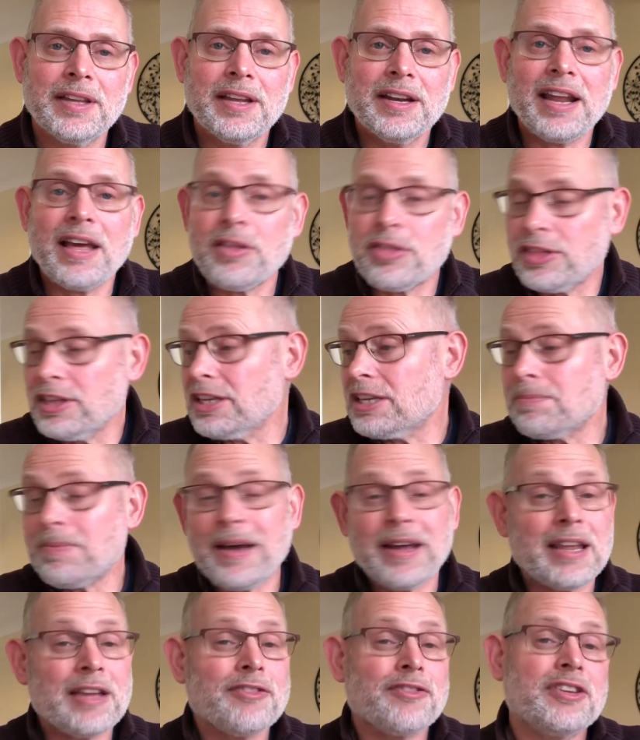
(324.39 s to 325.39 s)
Now think
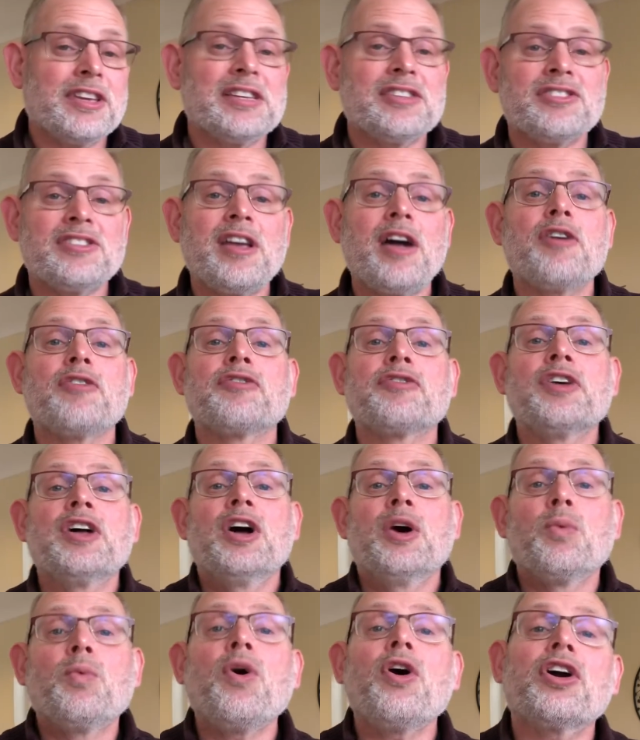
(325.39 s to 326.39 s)
about it for yourself.
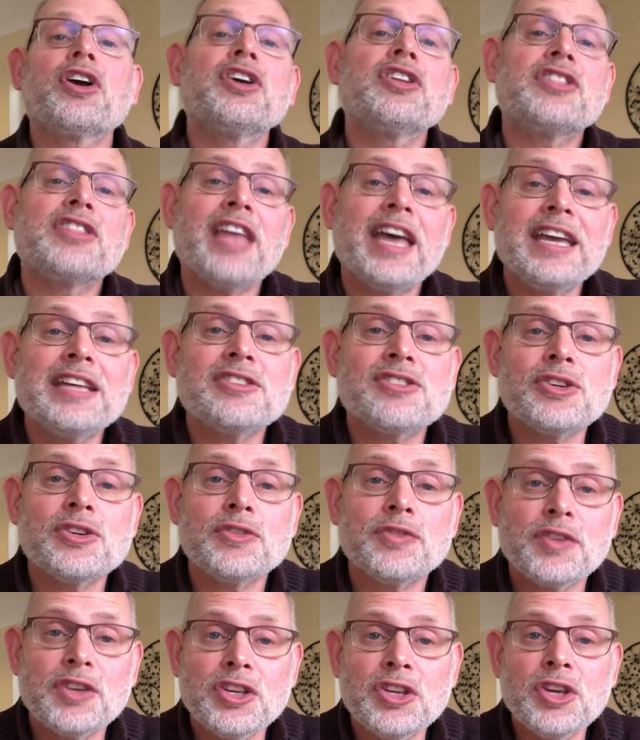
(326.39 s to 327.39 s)
What could they do
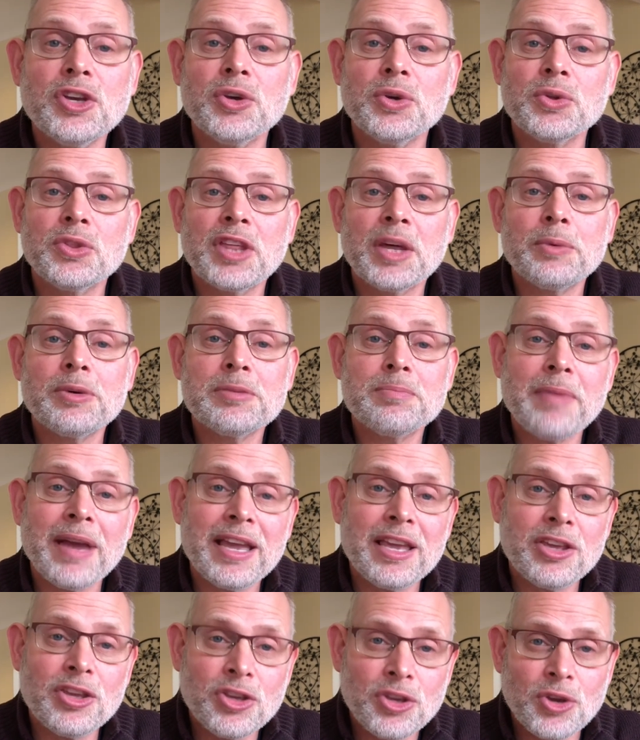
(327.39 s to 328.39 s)
for you that would
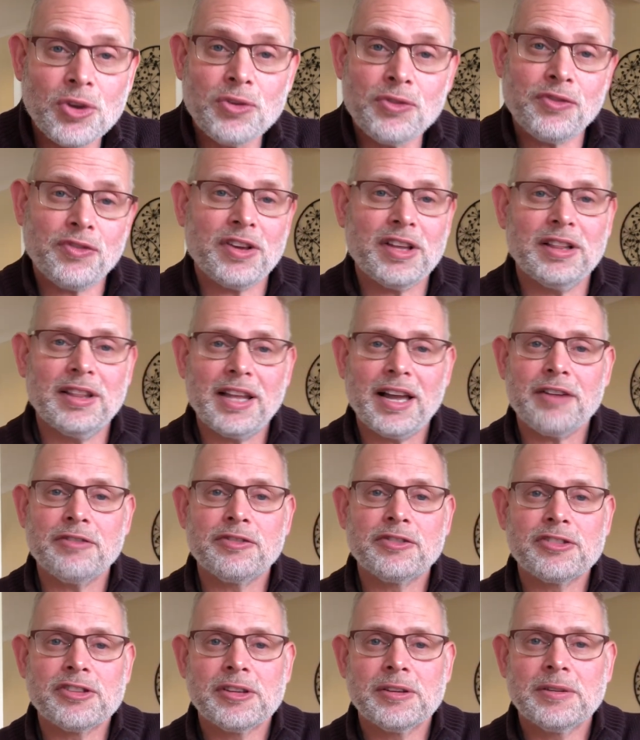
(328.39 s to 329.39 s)
make you feel
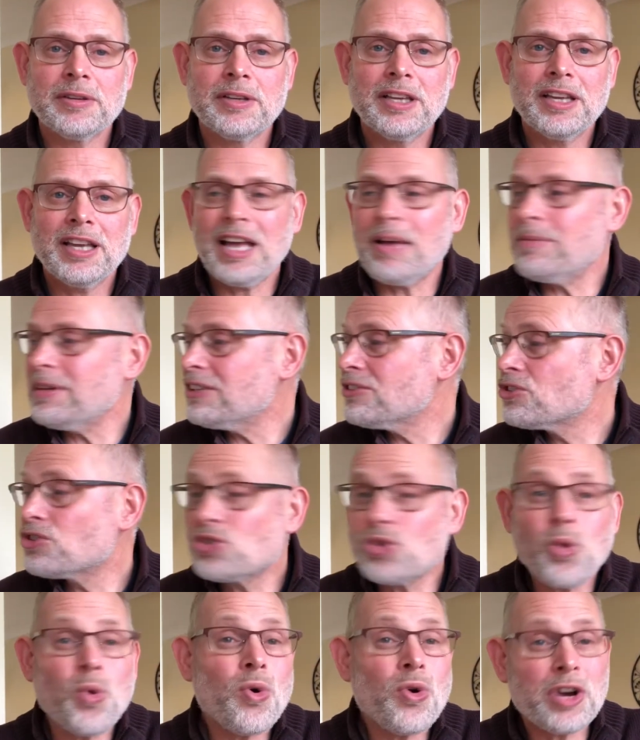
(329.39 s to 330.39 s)
loved? I mean,
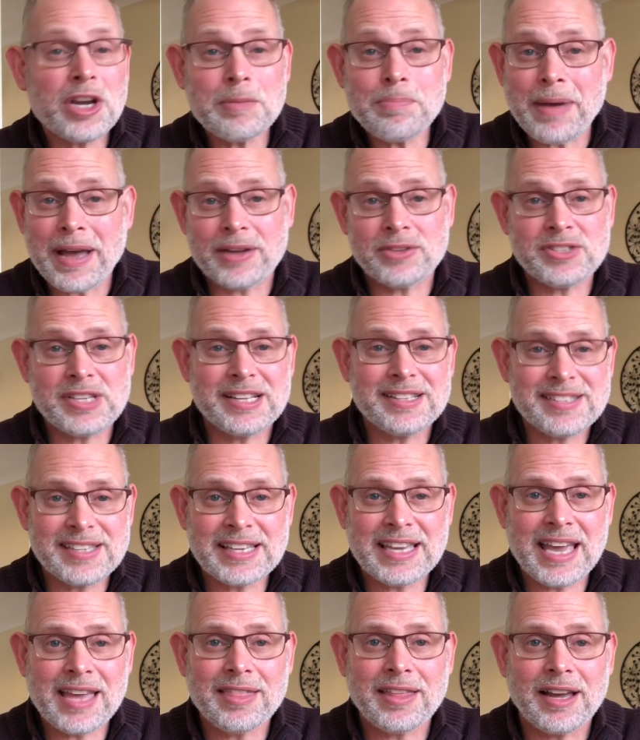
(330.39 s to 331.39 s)
talk about it
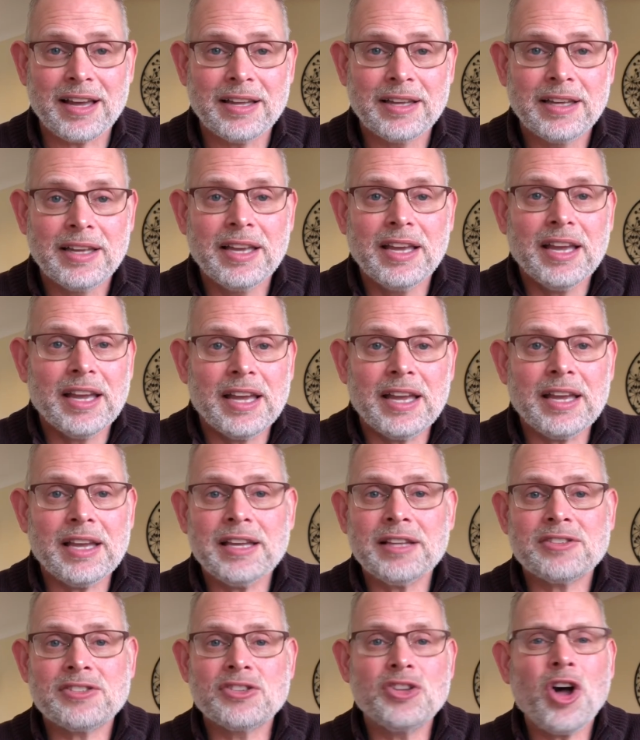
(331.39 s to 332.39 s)
together.
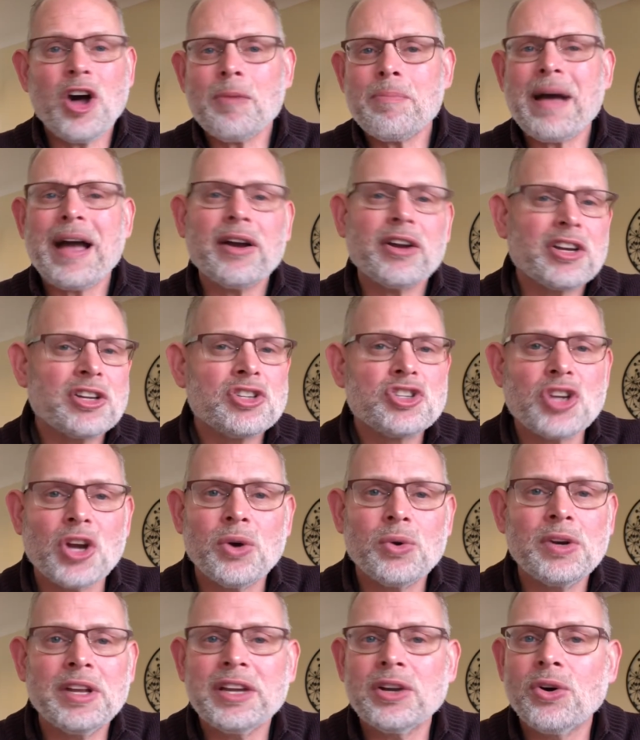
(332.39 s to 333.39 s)
It's not about
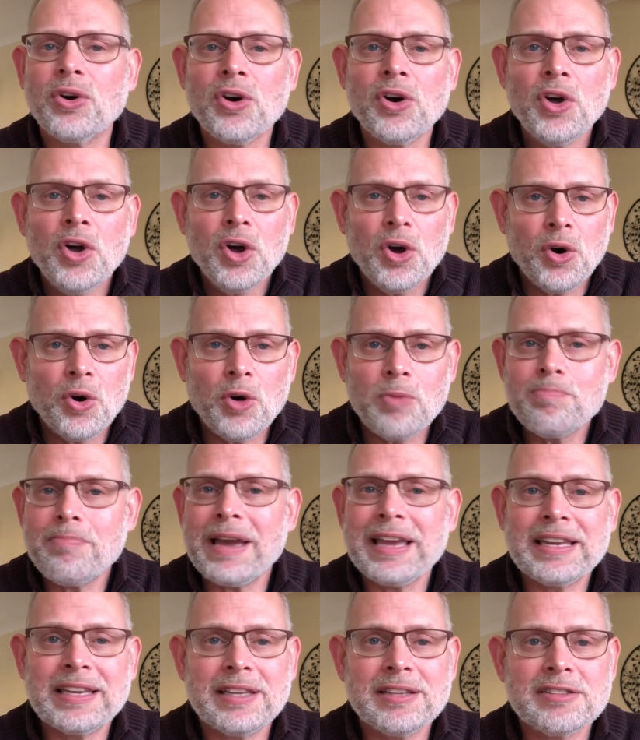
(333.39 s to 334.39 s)
cajoling or
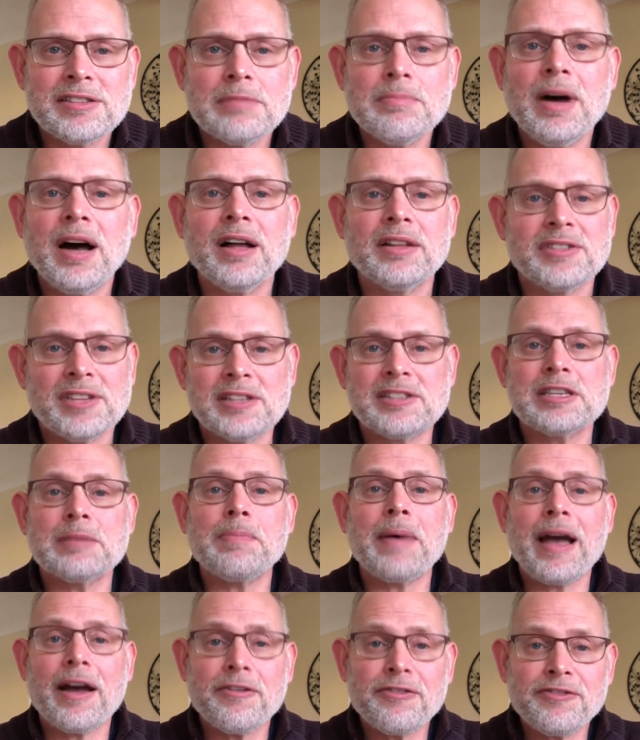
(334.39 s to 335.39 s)
making demands. It's
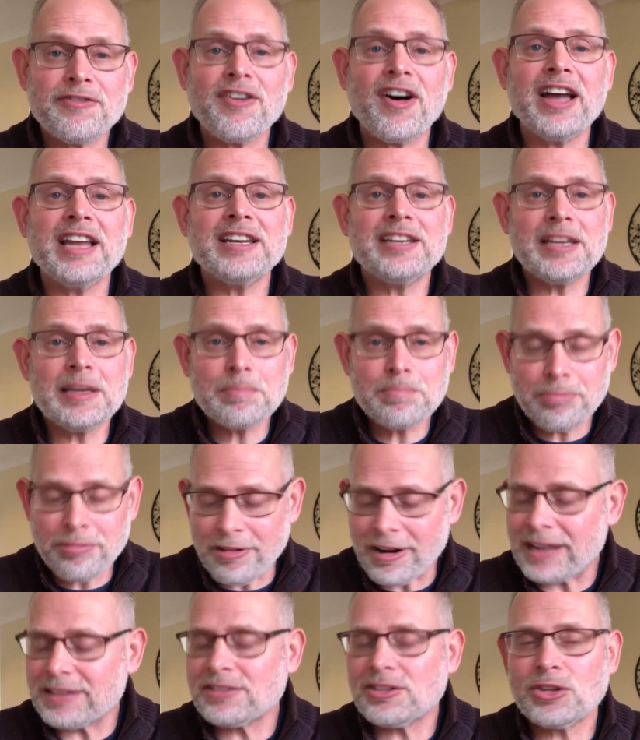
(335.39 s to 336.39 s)
about finding
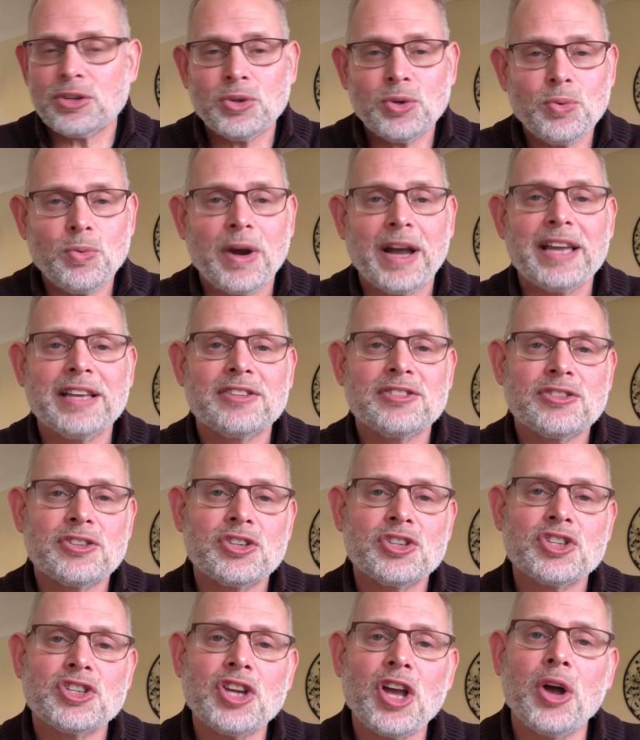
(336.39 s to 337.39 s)
practical ways to
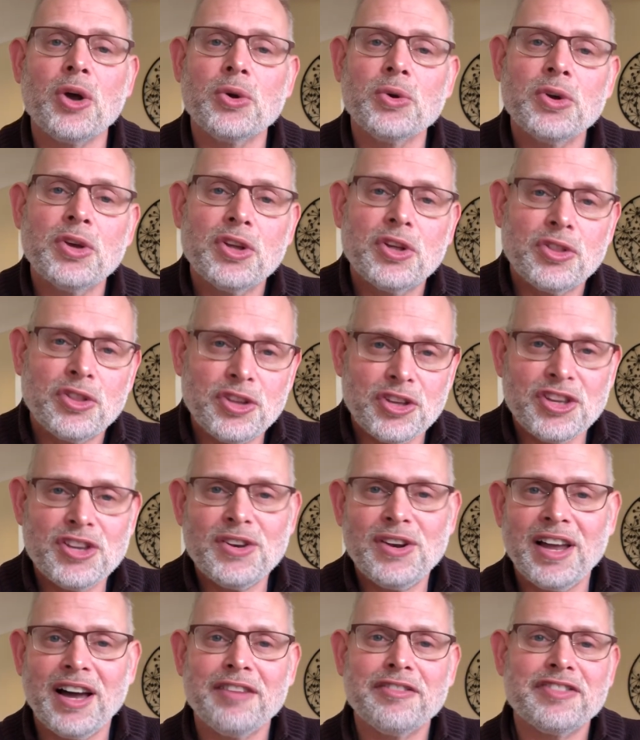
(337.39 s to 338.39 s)
show that you
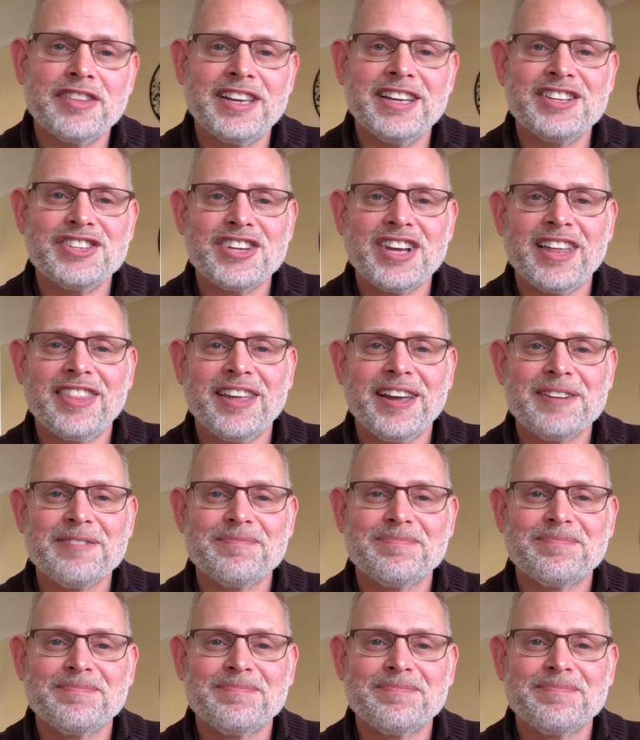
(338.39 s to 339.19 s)
love each other.